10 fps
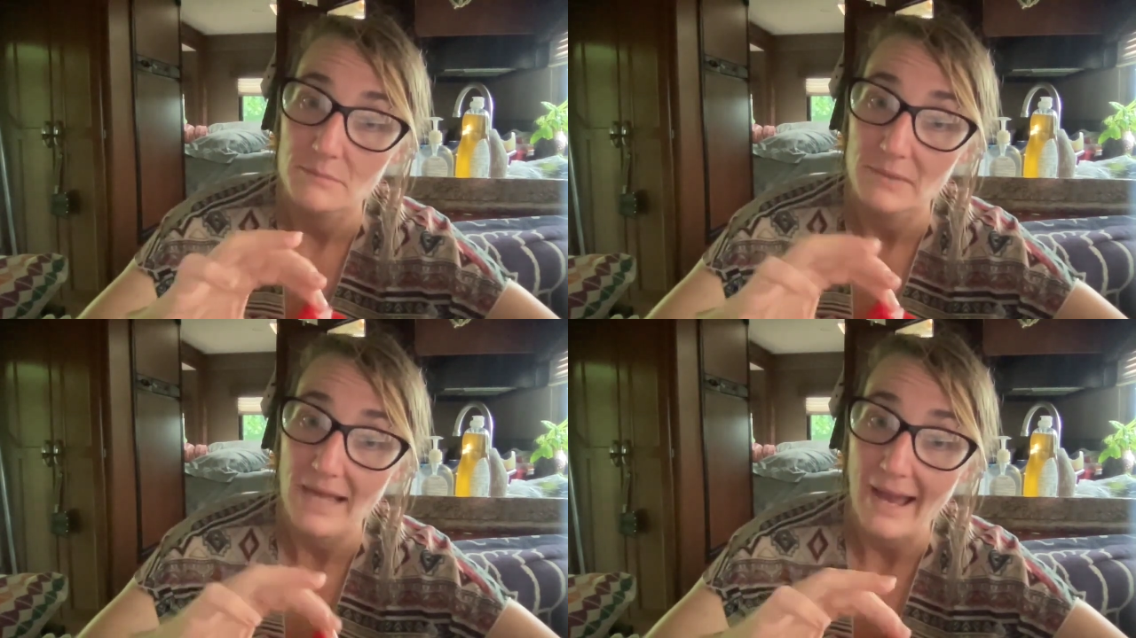
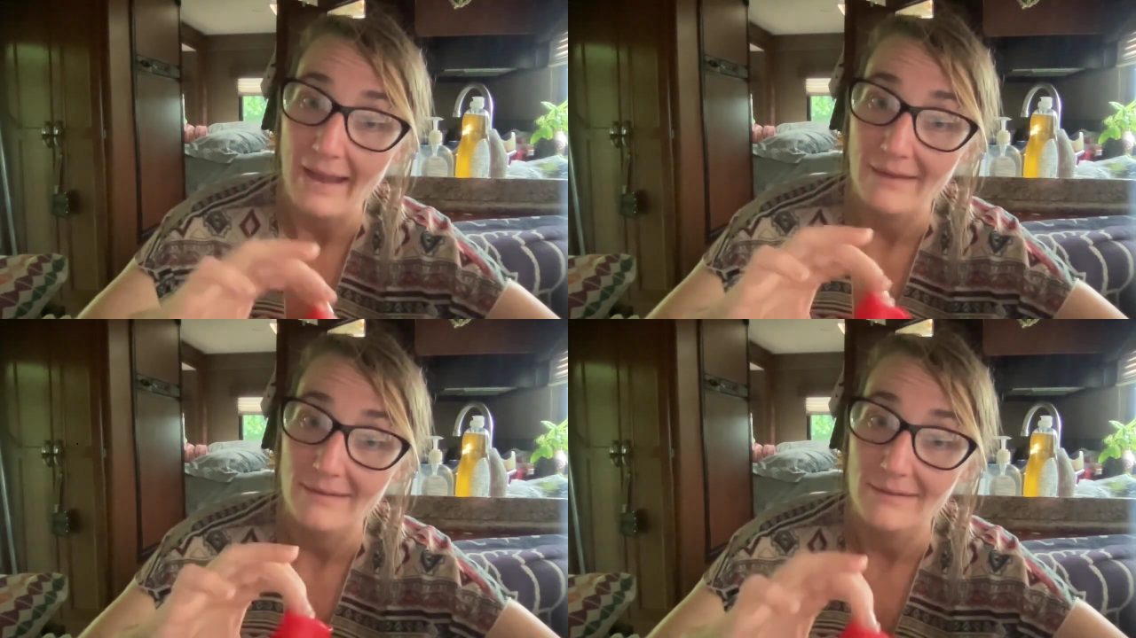
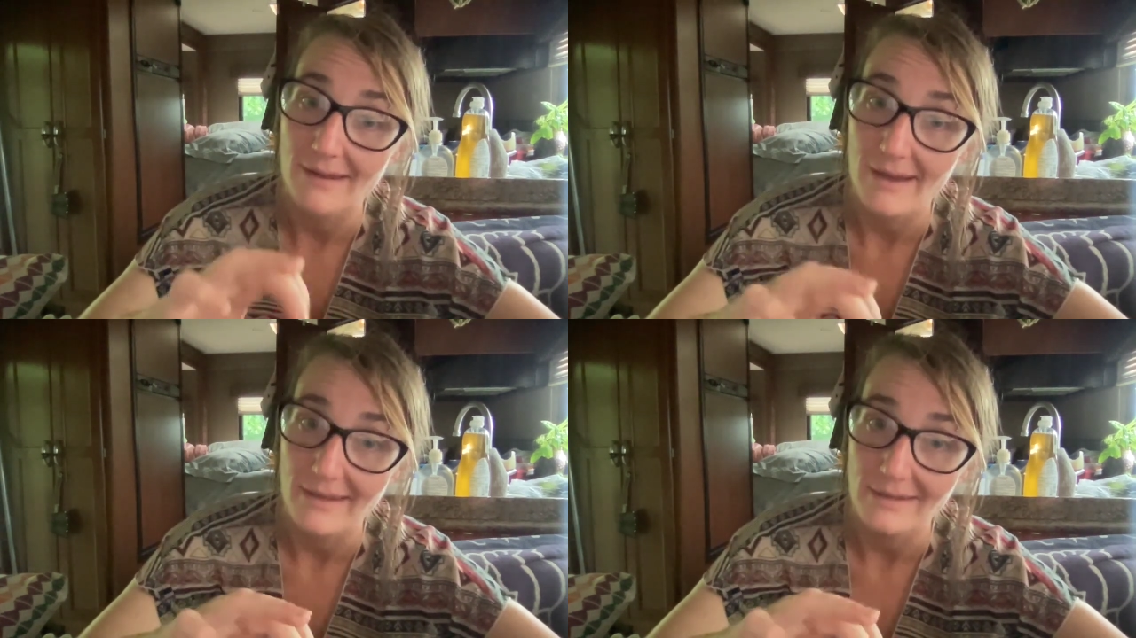black,
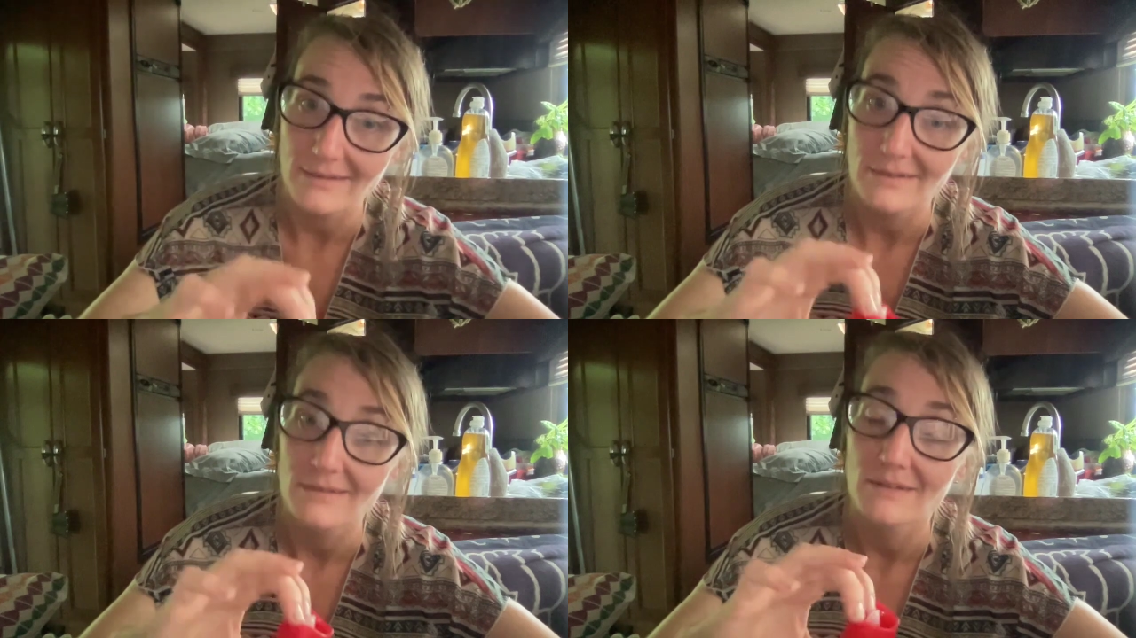
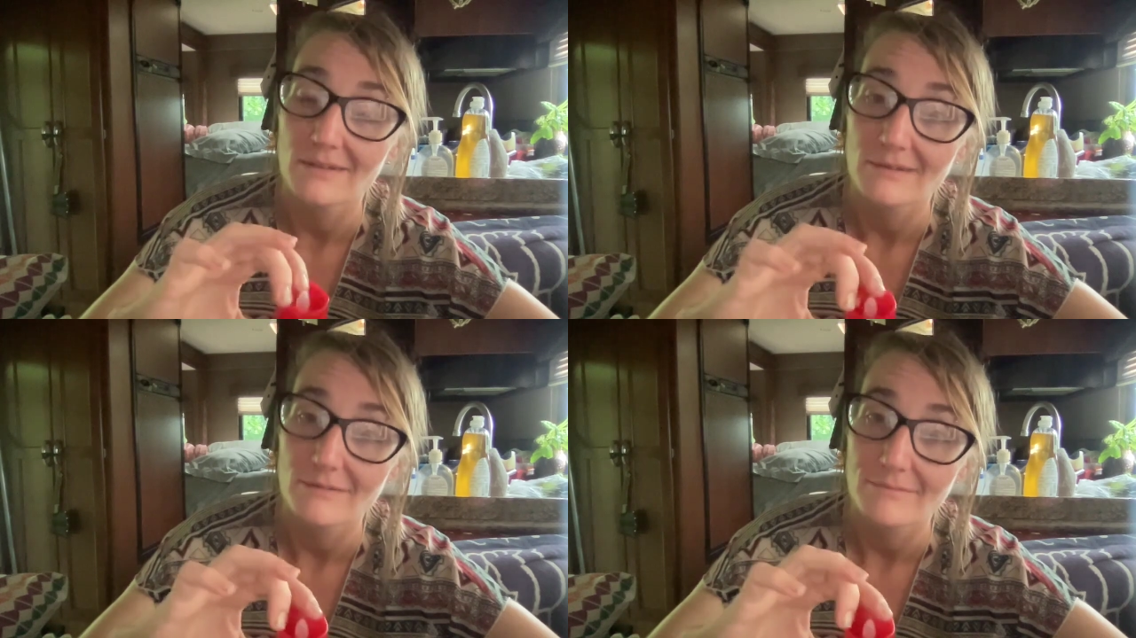night,
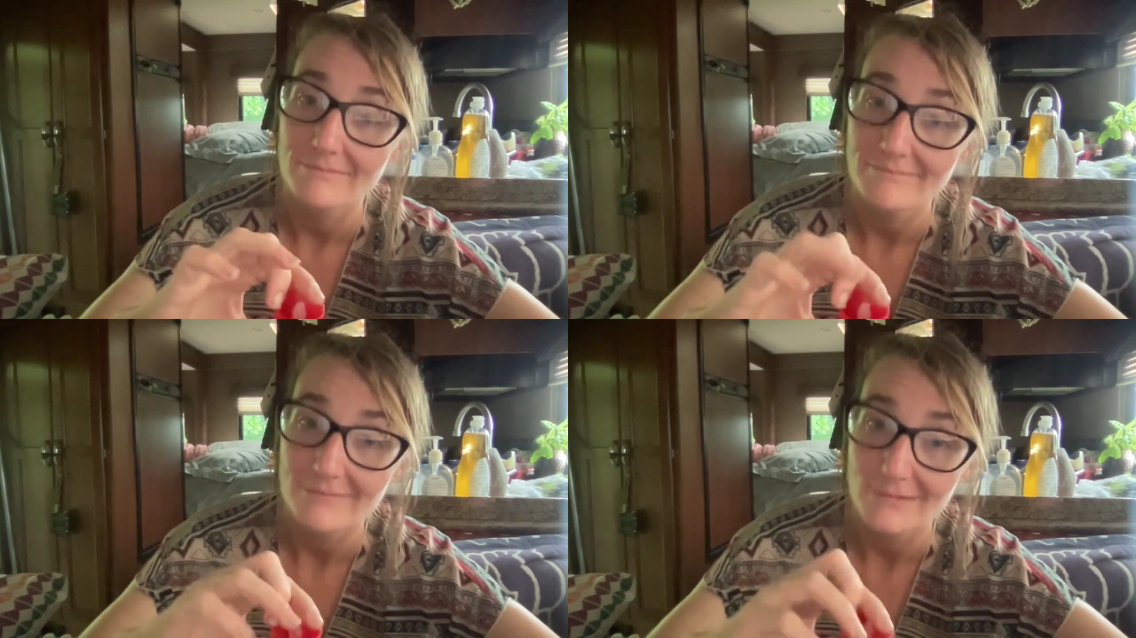
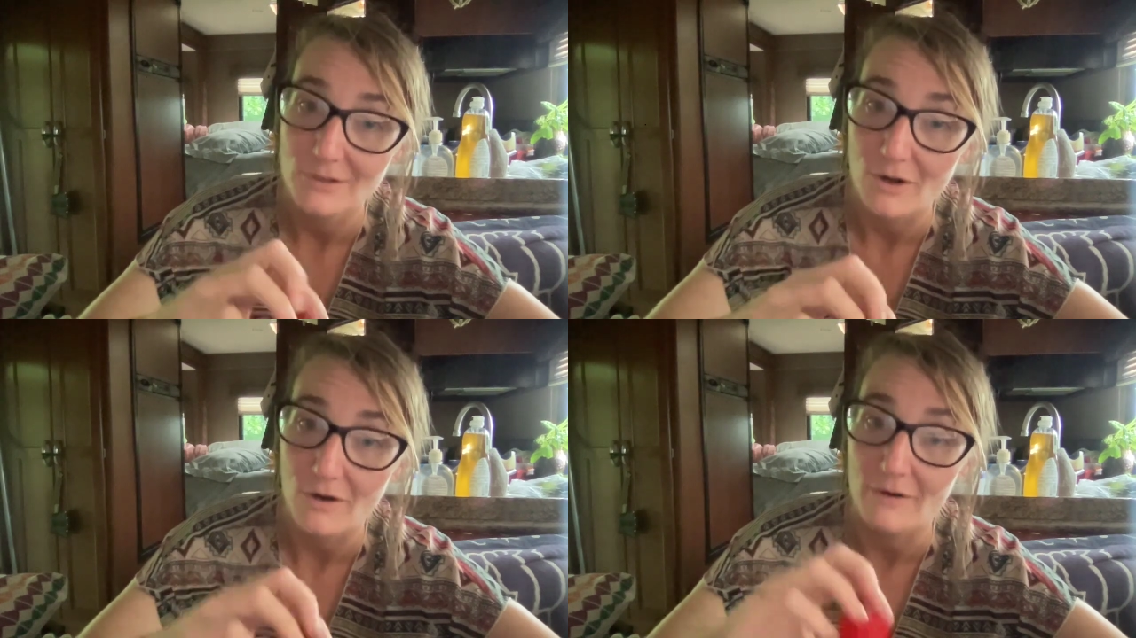
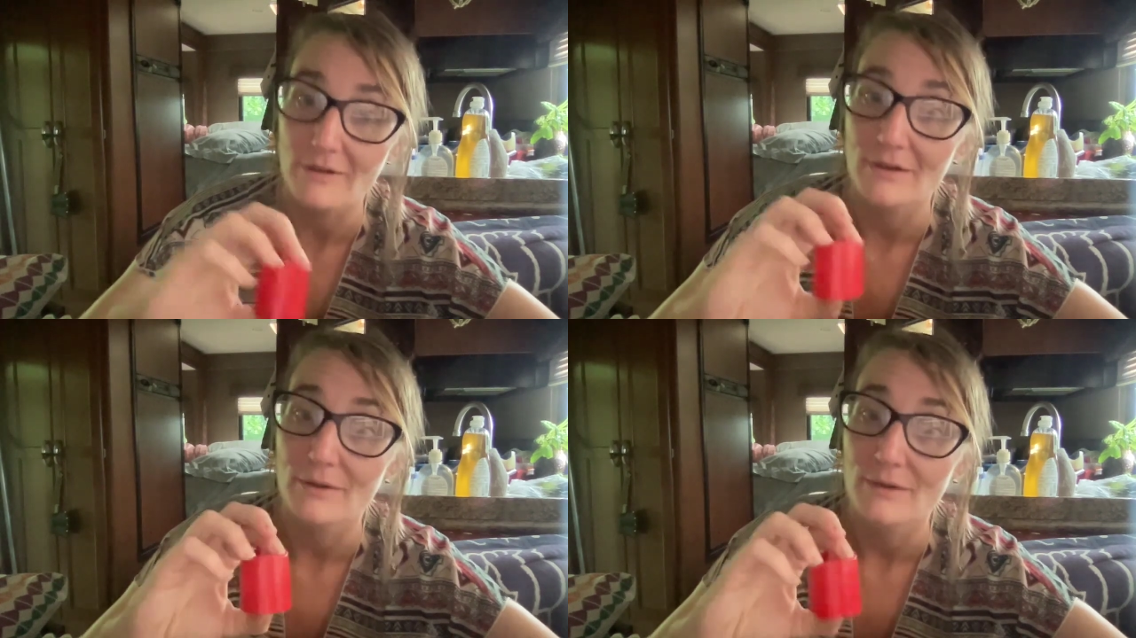dark,